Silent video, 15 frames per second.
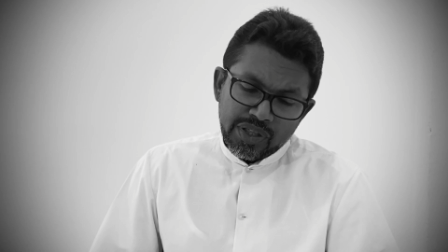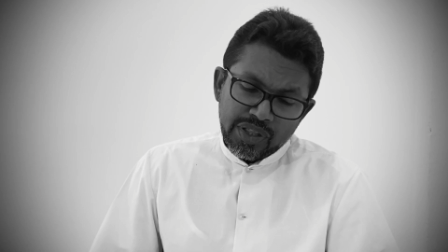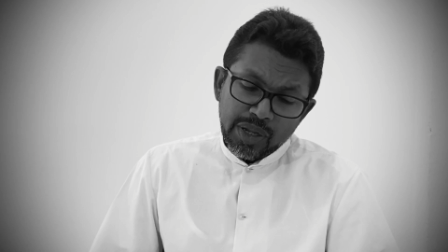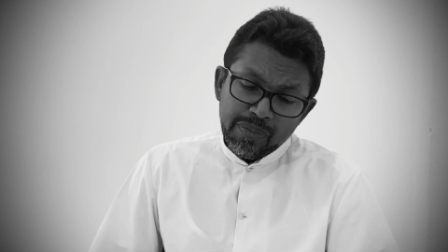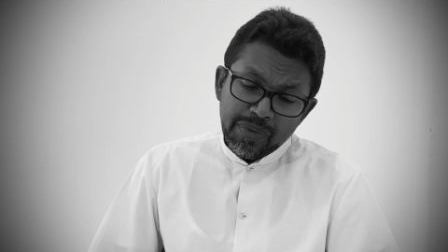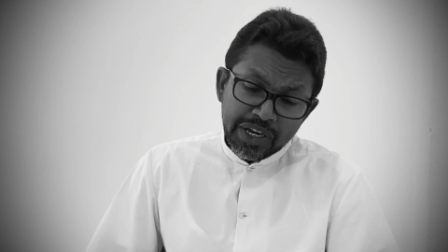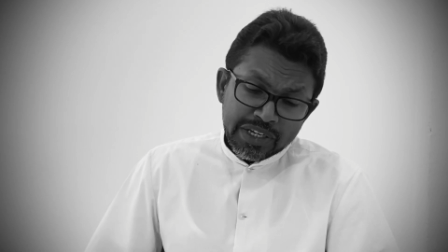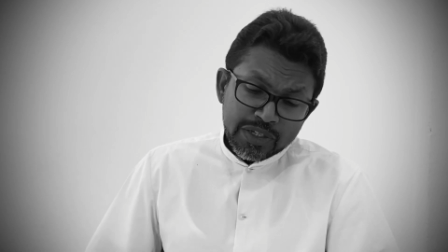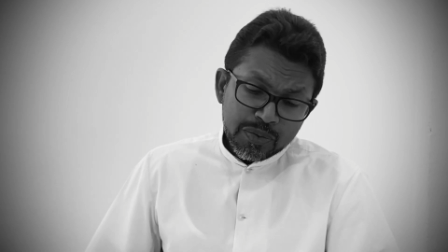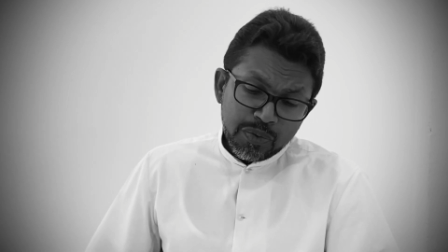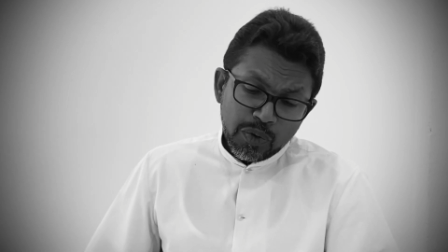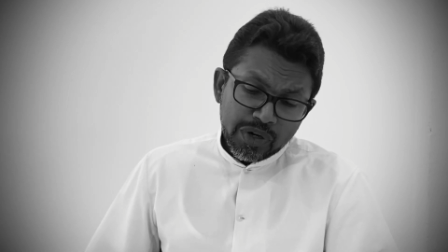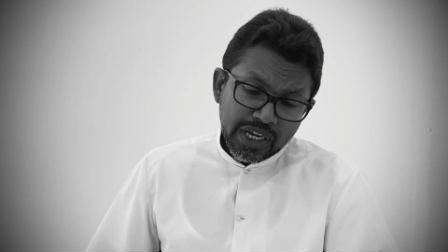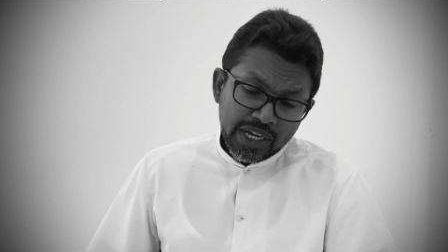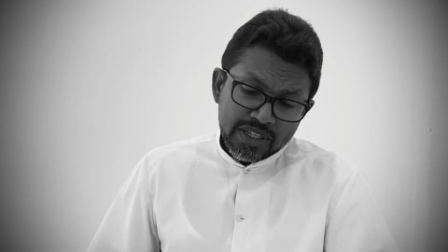Then Peter
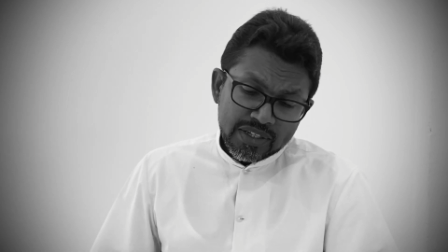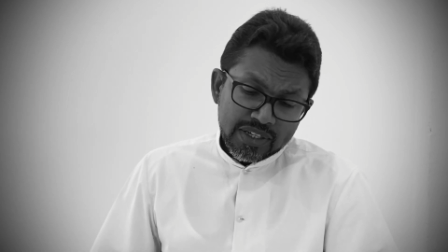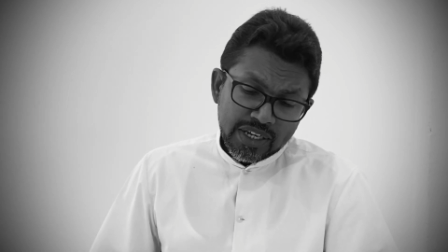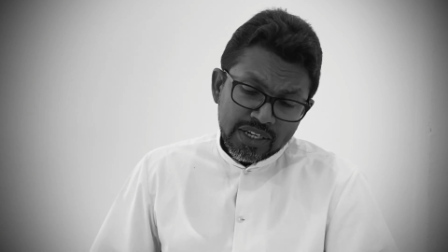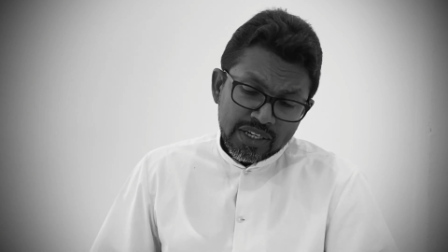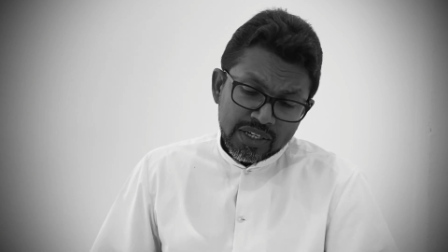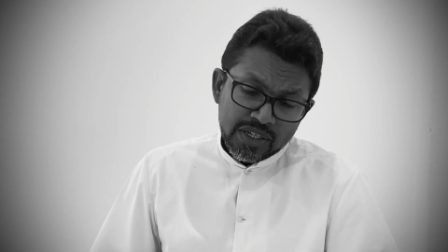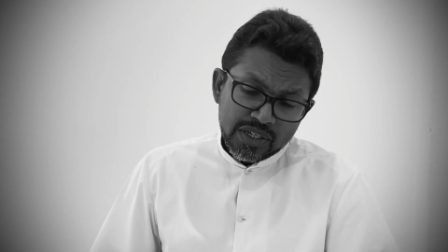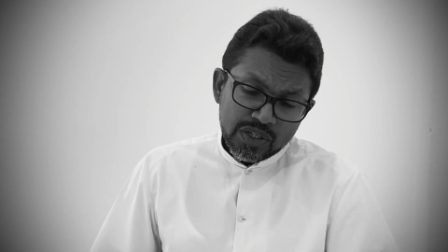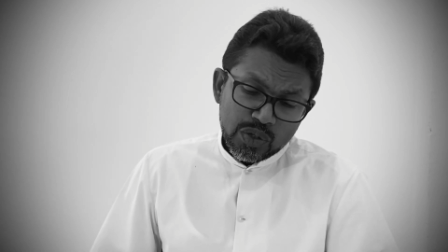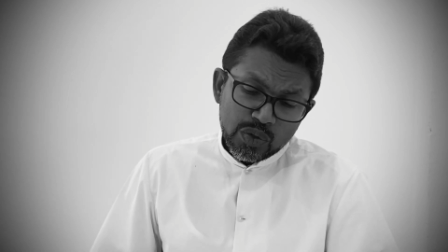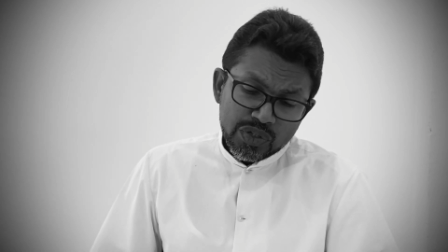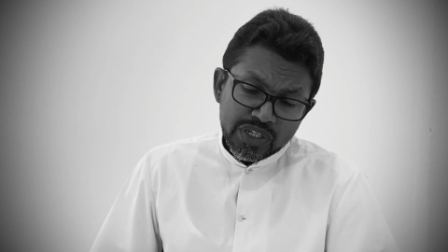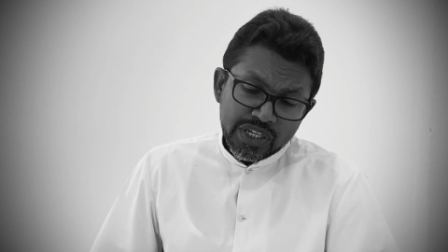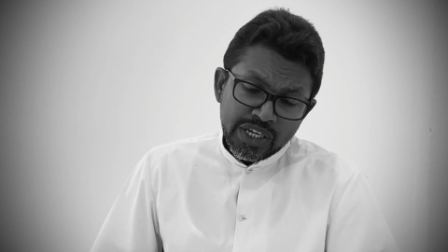spoke and said,
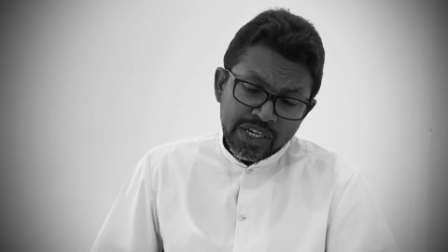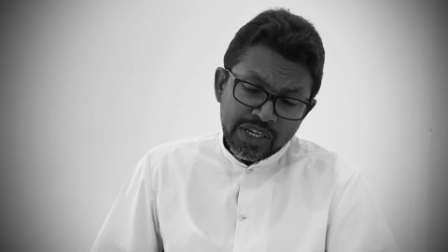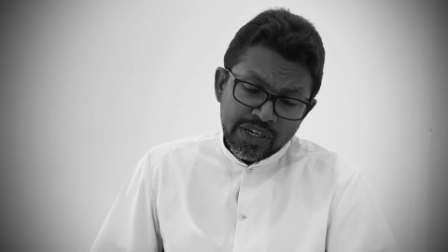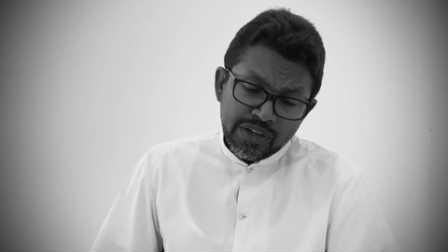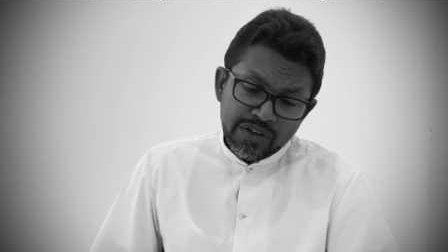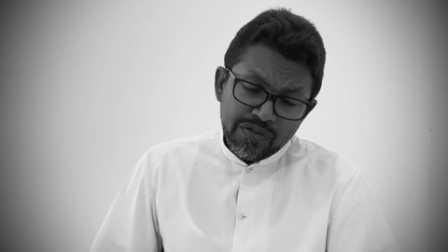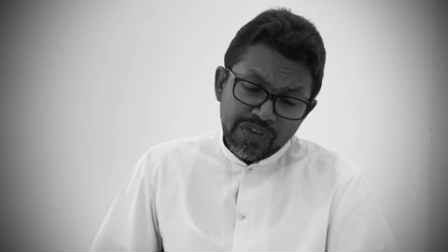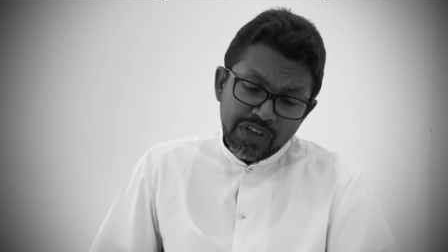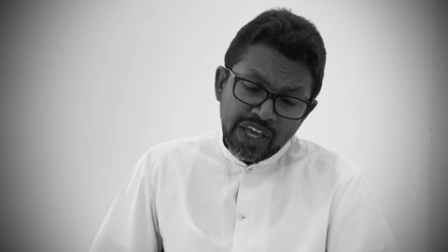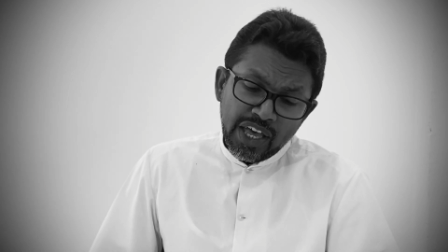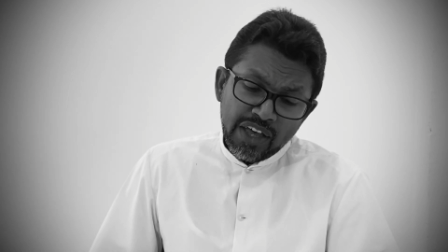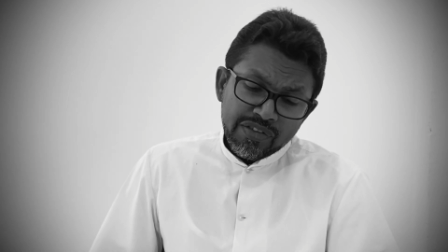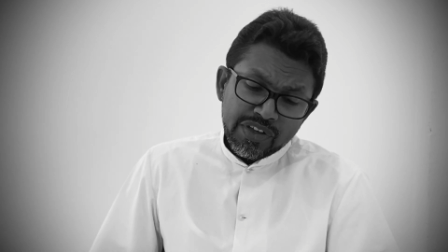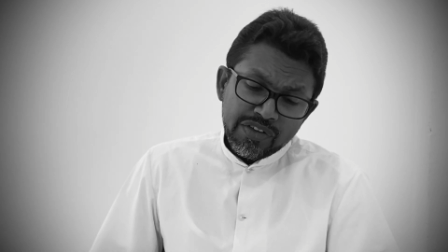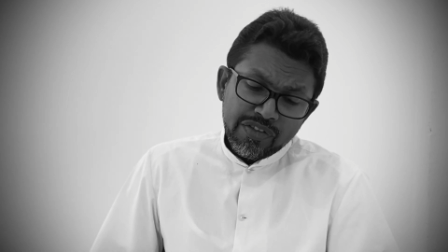You see, we
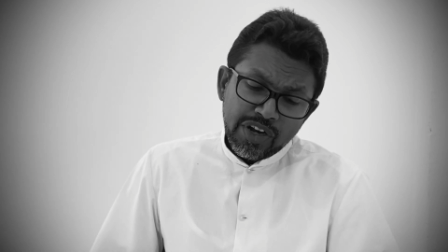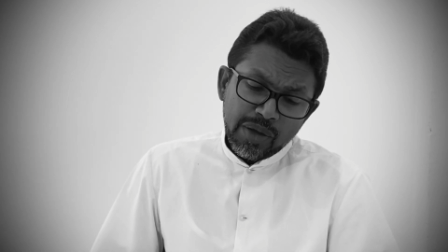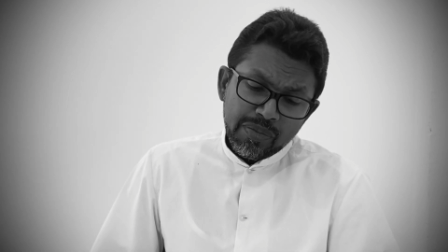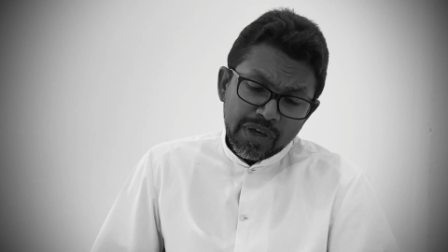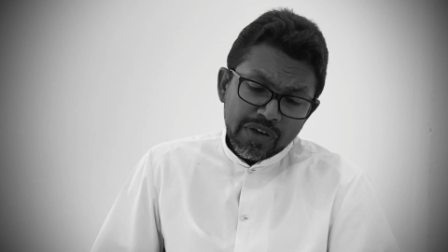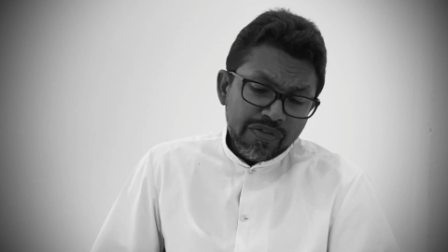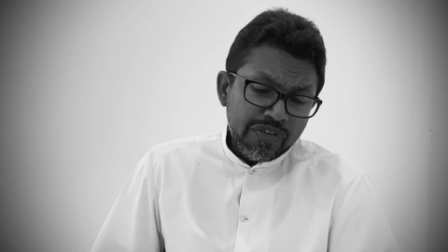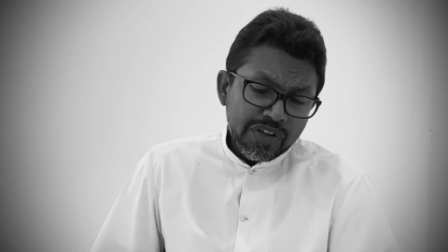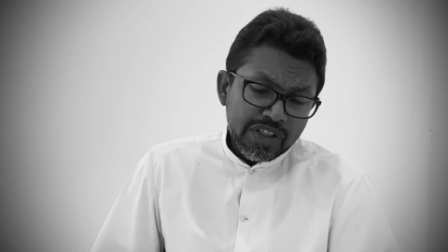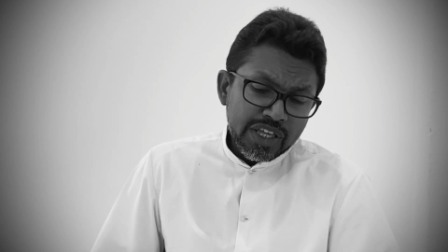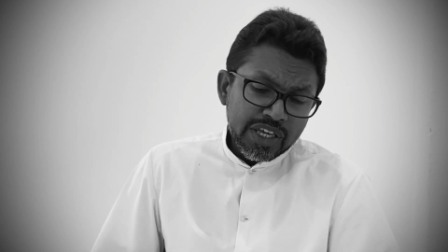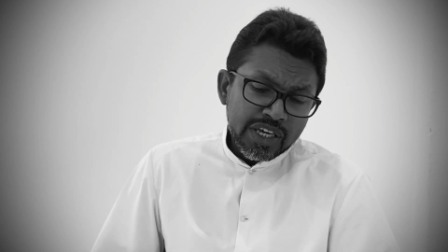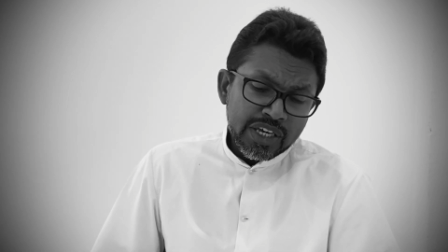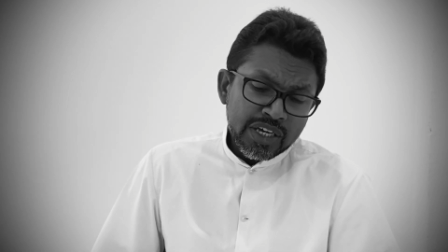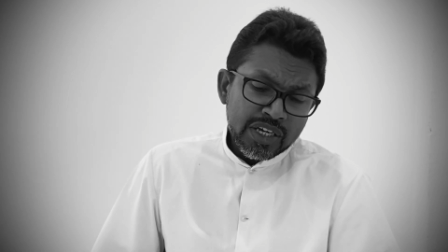have given up
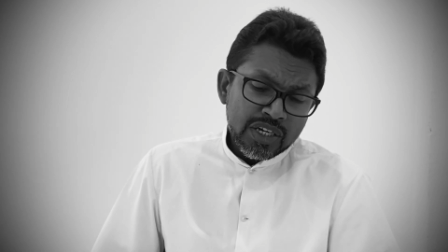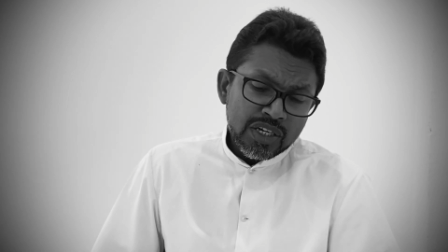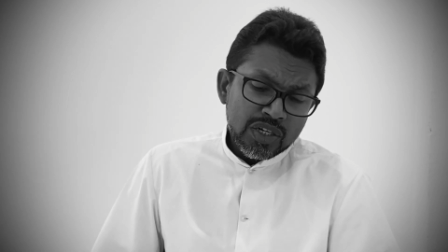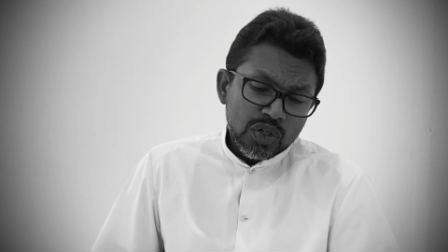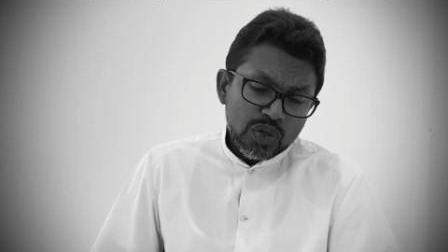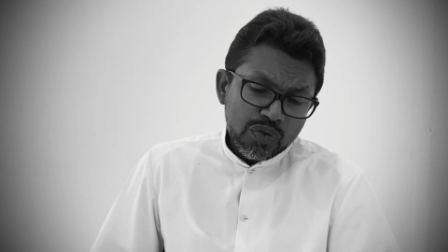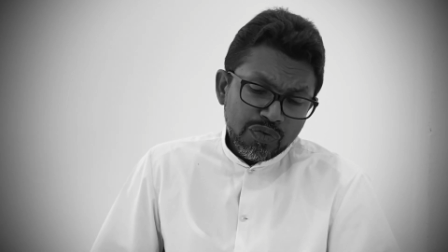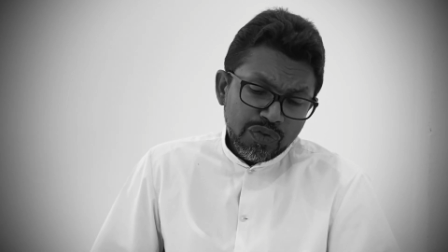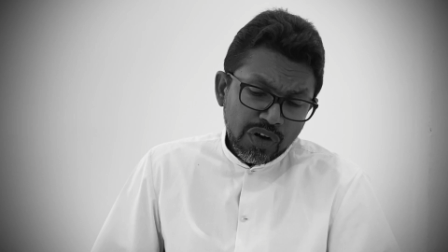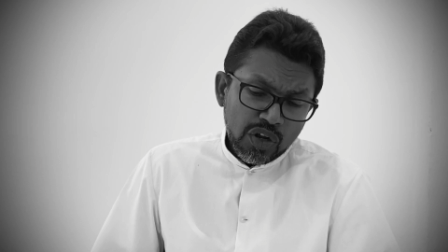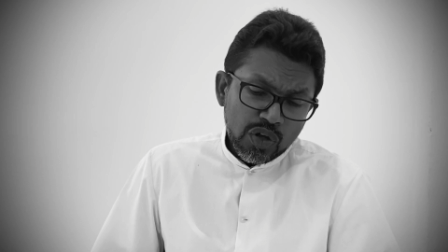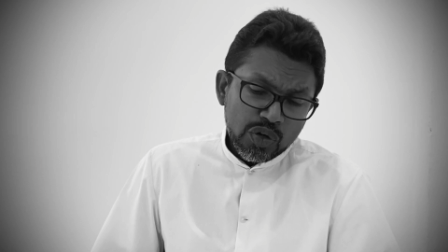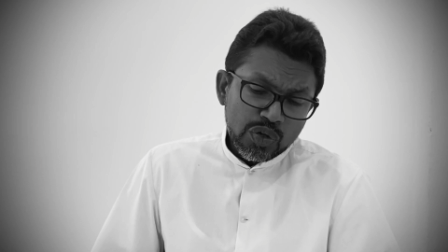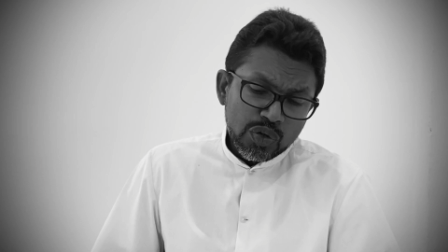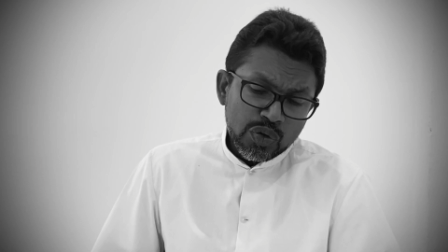everything to
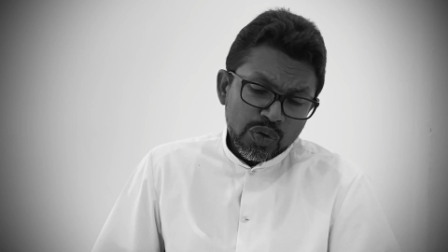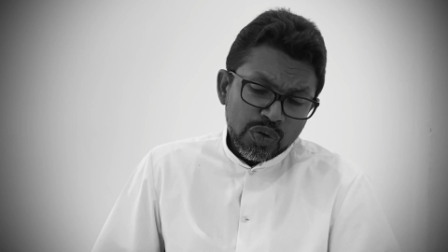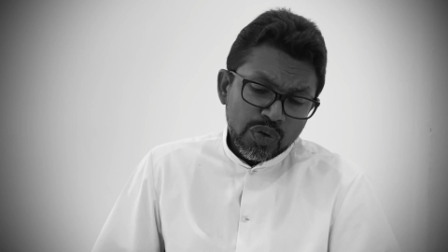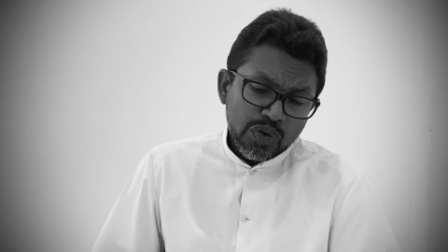follow you.